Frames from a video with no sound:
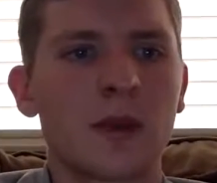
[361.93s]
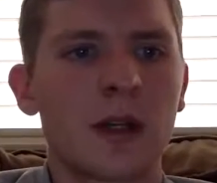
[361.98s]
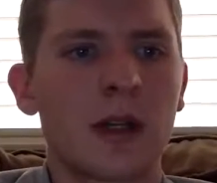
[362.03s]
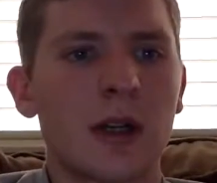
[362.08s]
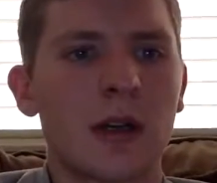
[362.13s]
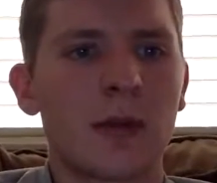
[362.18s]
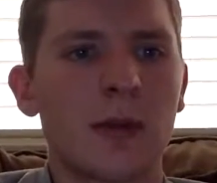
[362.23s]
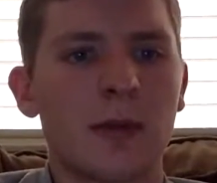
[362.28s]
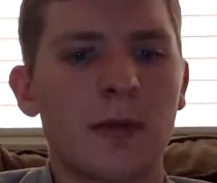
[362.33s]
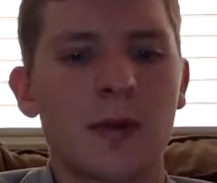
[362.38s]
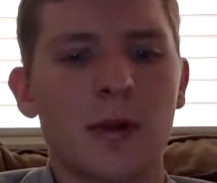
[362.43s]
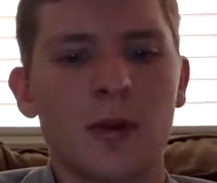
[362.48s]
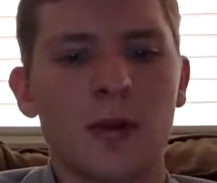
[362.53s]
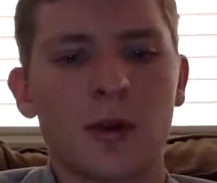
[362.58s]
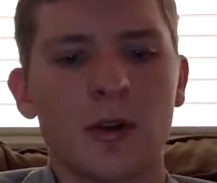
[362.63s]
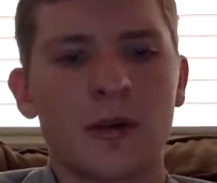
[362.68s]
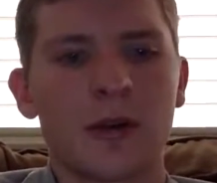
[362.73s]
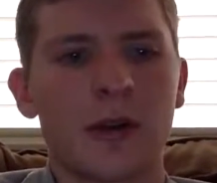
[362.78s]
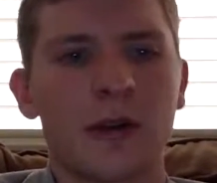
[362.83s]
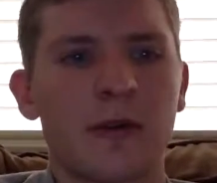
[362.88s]
I remember on
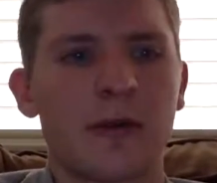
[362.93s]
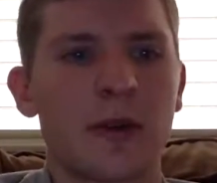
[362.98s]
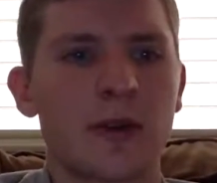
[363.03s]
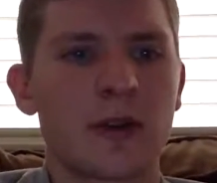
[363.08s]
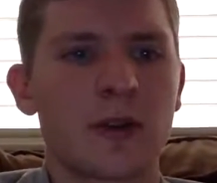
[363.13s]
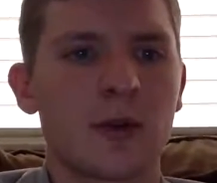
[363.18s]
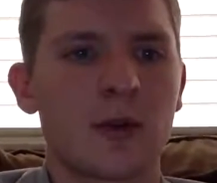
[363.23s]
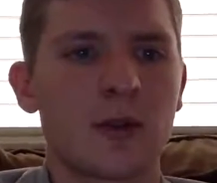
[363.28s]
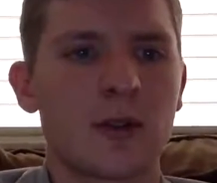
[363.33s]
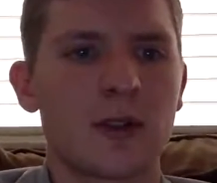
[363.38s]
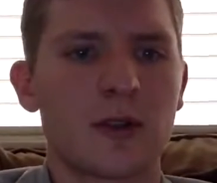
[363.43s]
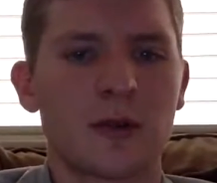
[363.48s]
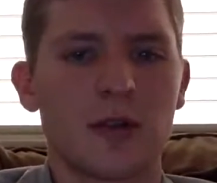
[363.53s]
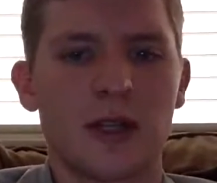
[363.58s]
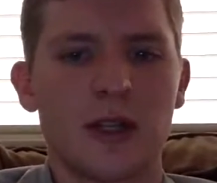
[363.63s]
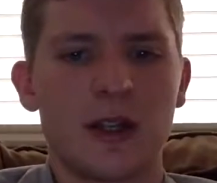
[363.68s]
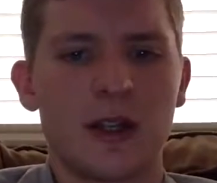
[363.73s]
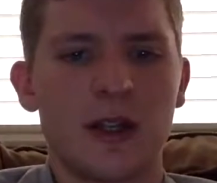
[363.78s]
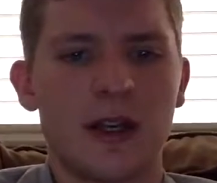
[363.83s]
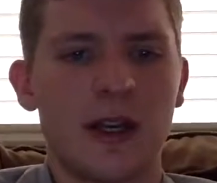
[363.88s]
one of our first quizzes we
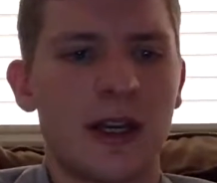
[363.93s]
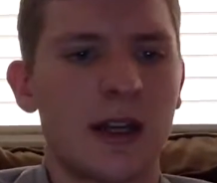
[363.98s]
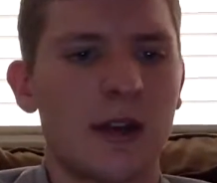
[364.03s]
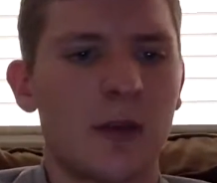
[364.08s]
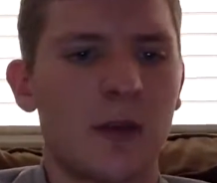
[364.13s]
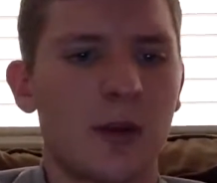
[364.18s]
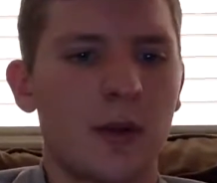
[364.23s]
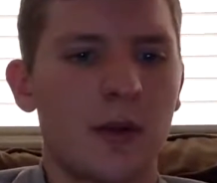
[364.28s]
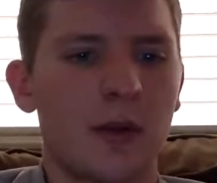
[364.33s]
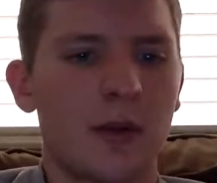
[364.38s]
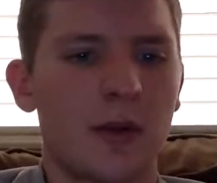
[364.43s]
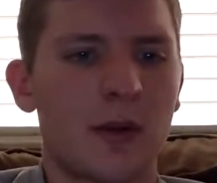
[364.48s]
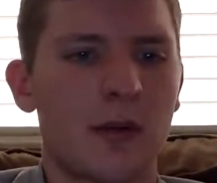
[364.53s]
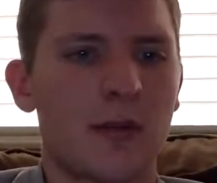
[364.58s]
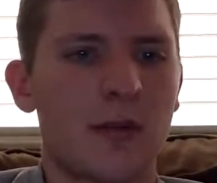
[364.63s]
did that and we were